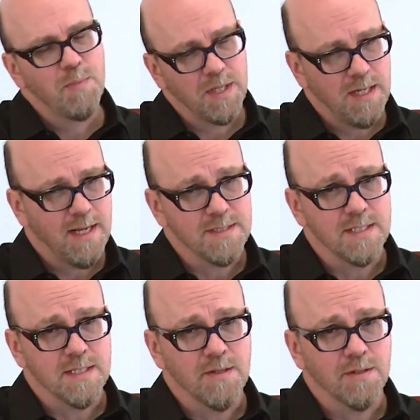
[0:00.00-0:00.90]
but it then has
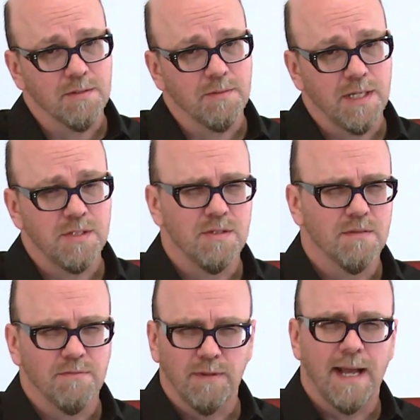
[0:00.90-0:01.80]
these other issues
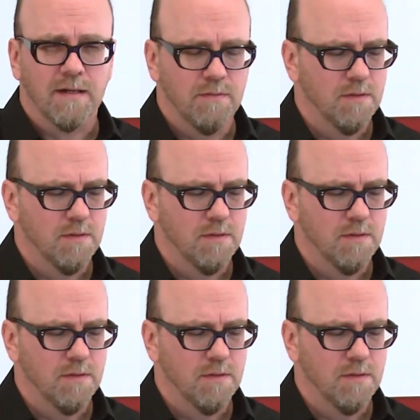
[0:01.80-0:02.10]
of lack of